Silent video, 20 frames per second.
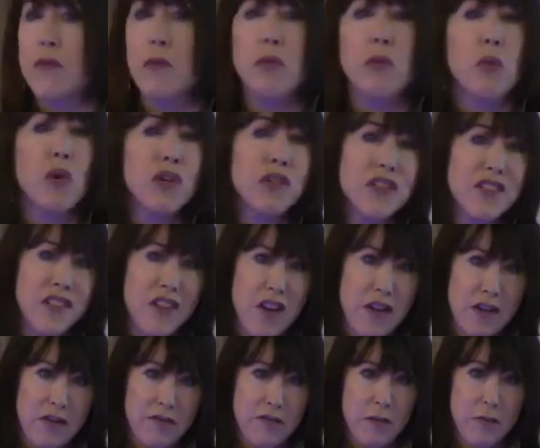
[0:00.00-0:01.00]
we weren't
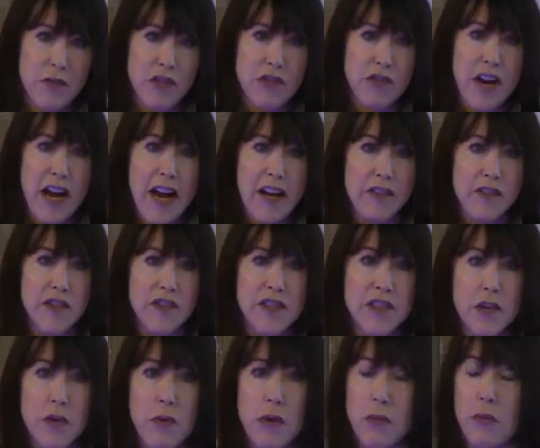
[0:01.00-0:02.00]
starting from scratch. And
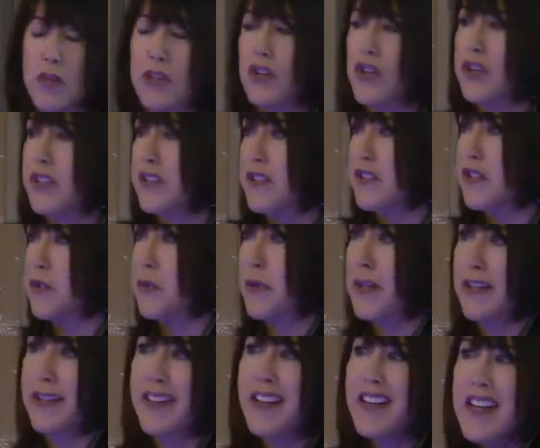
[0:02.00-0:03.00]
so when we look at
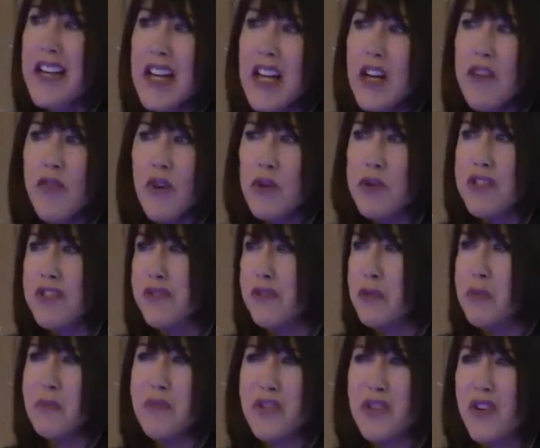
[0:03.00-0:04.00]
doing focus
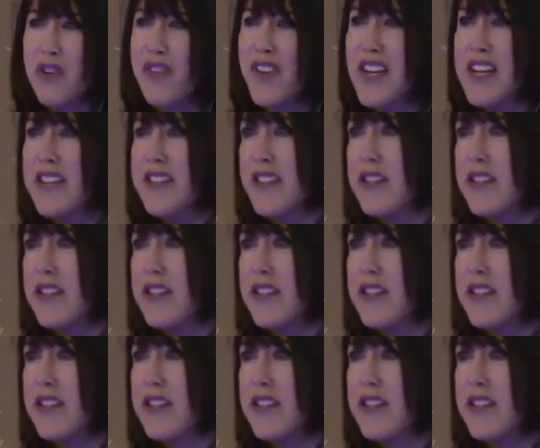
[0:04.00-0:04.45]
group surveys,